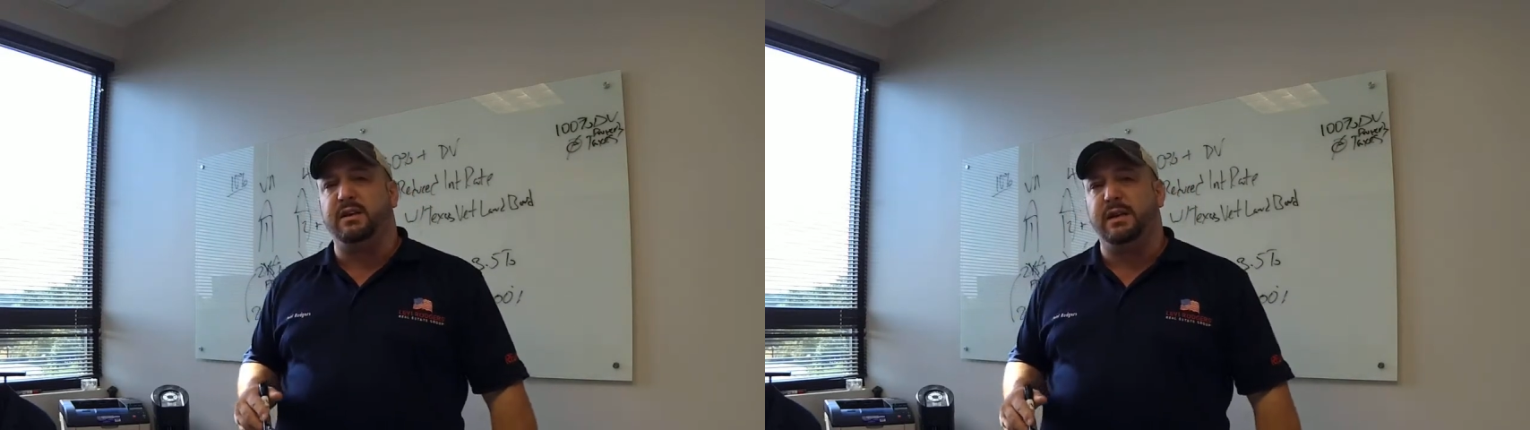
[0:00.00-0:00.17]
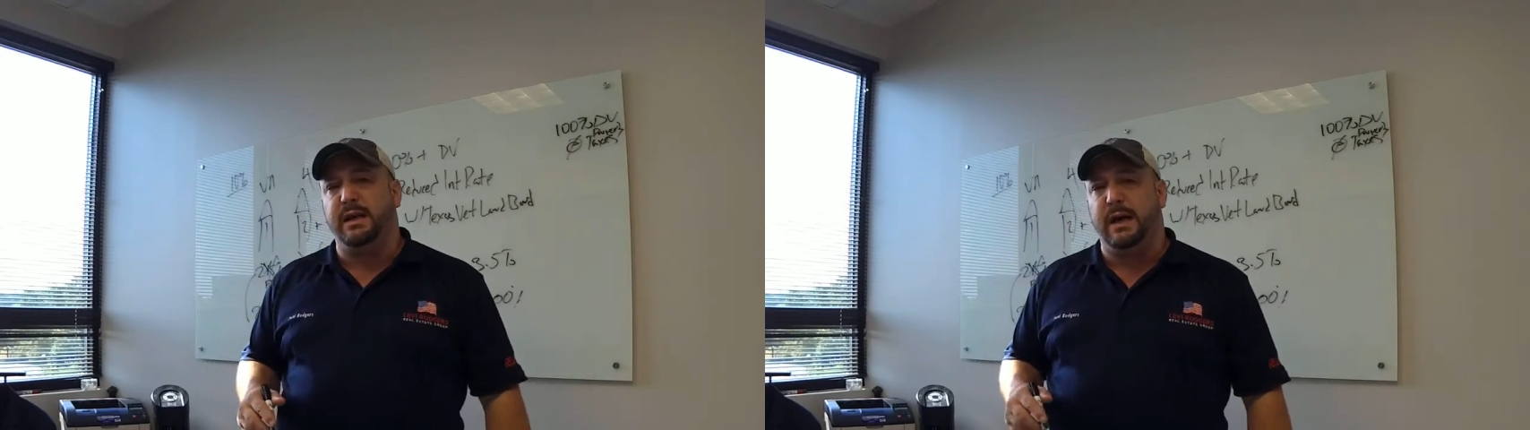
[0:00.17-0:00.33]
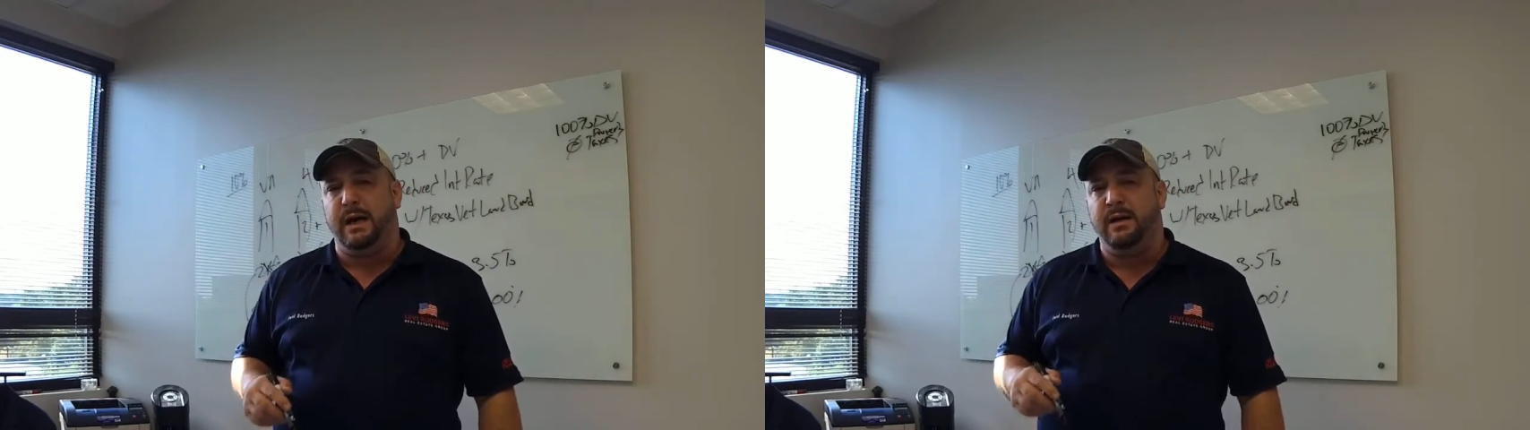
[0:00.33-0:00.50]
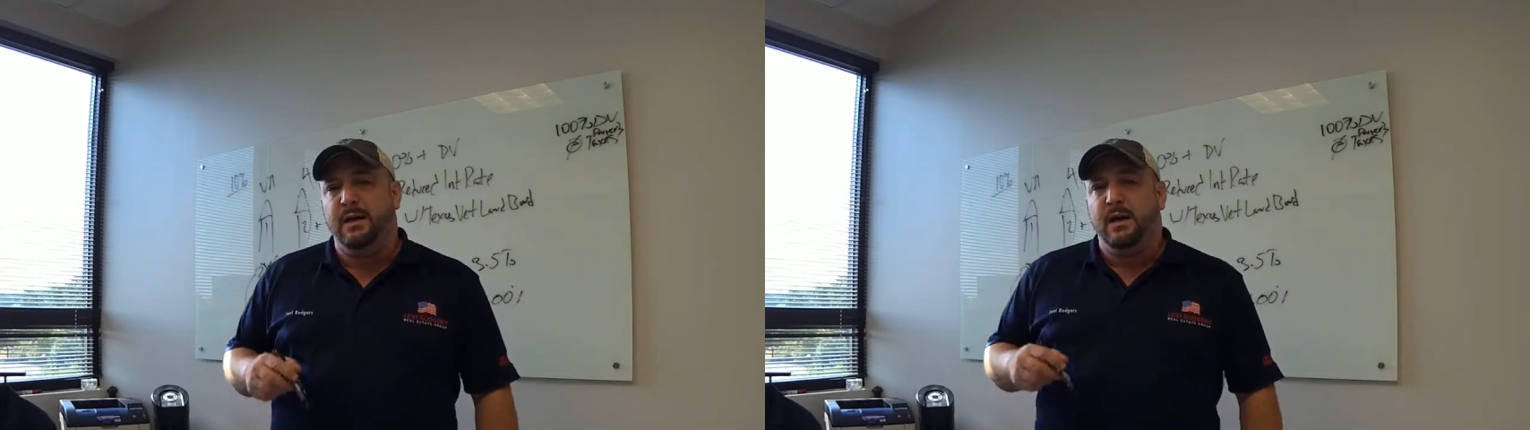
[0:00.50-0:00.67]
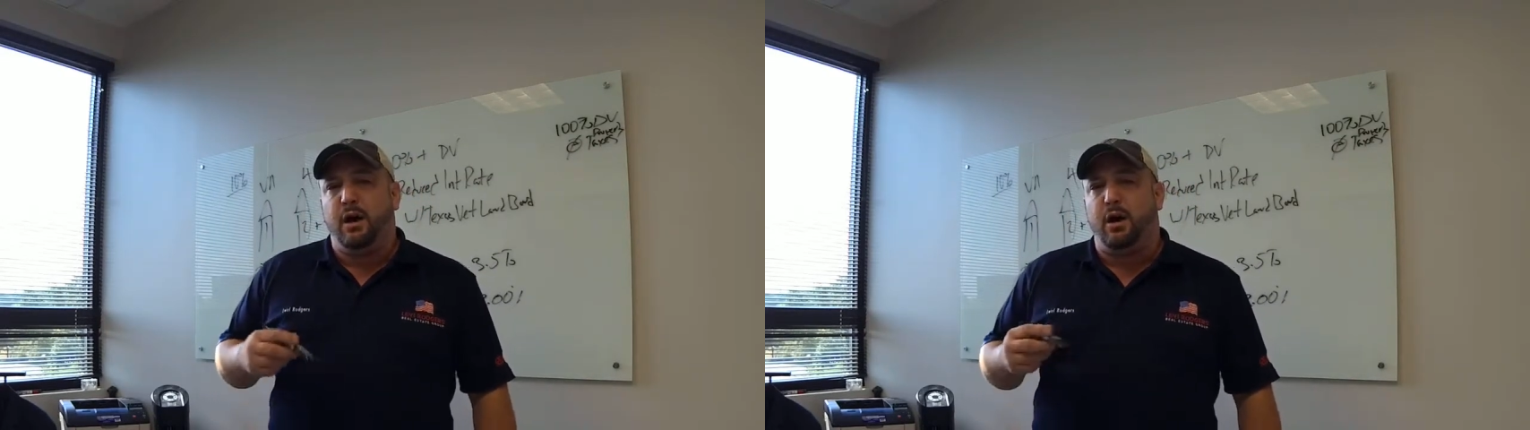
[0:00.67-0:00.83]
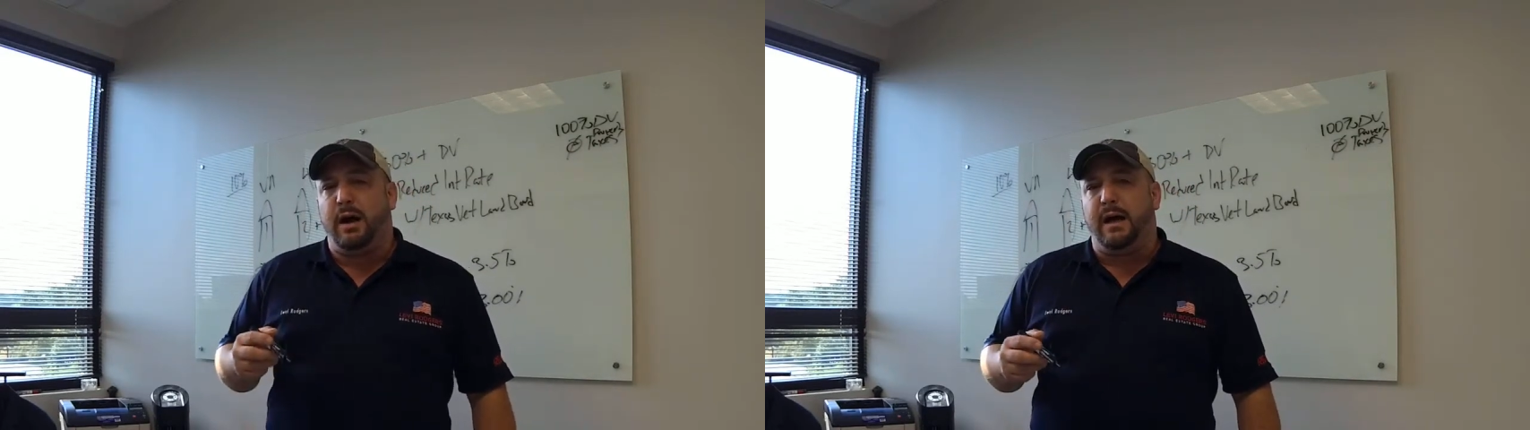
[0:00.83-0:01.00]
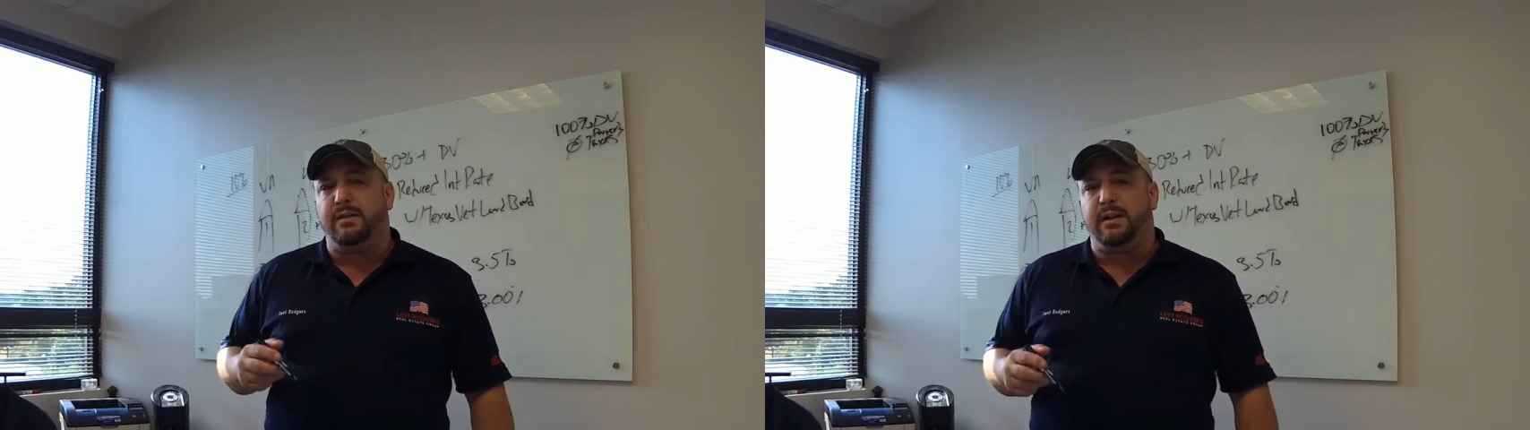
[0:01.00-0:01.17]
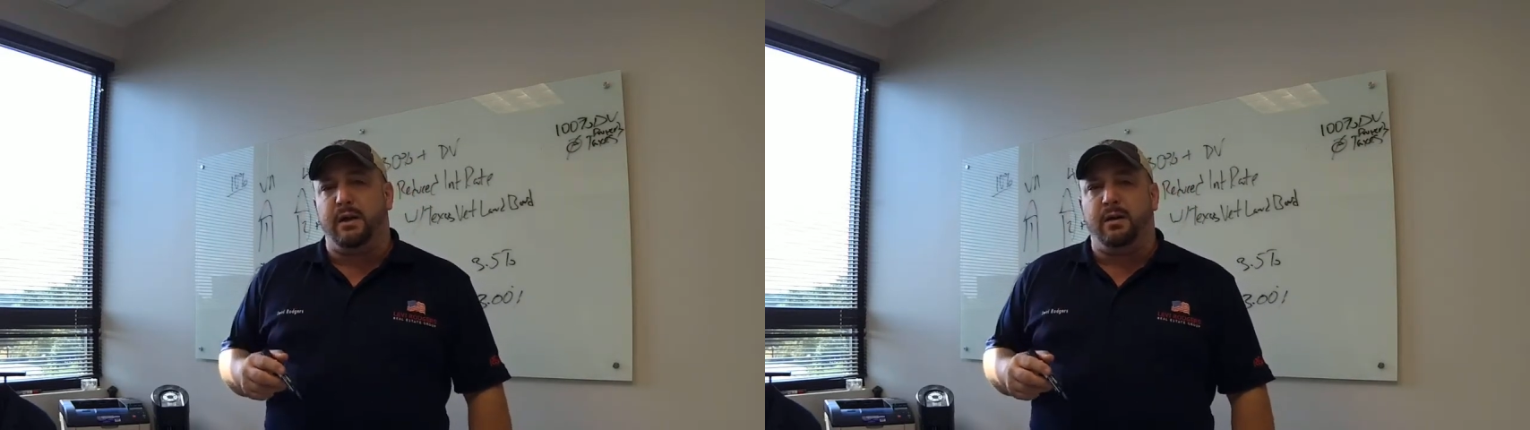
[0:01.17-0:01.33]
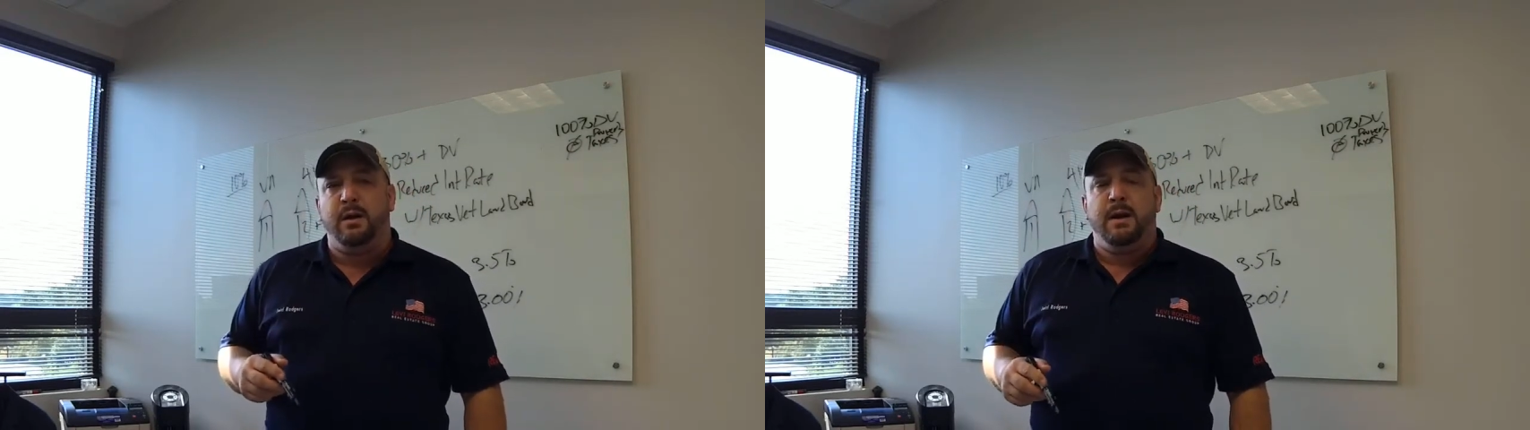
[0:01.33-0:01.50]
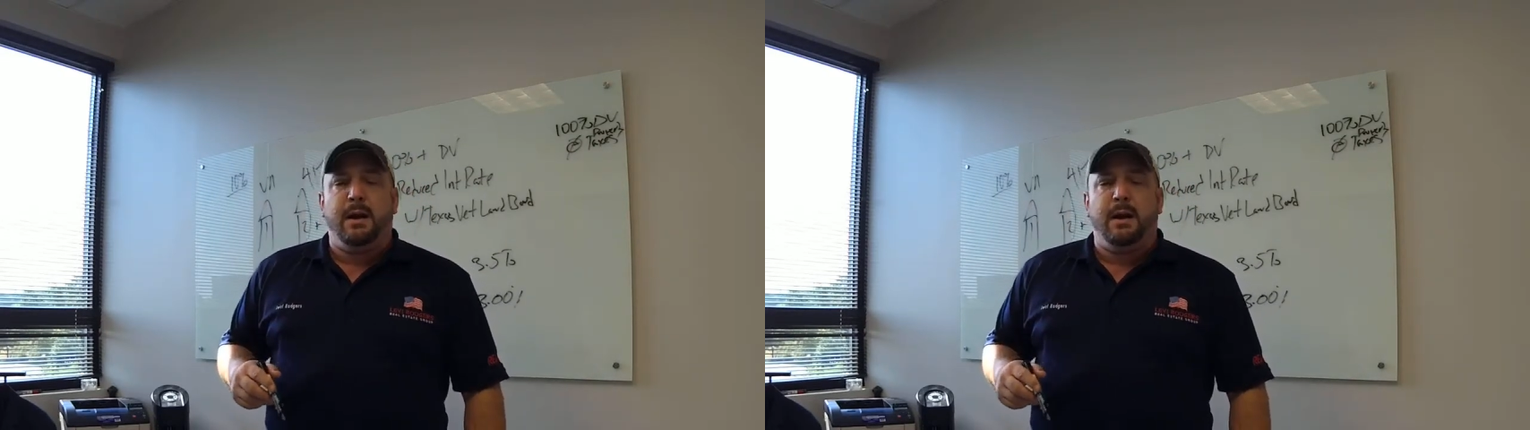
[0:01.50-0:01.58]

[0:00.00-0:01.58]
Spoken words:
that are out there.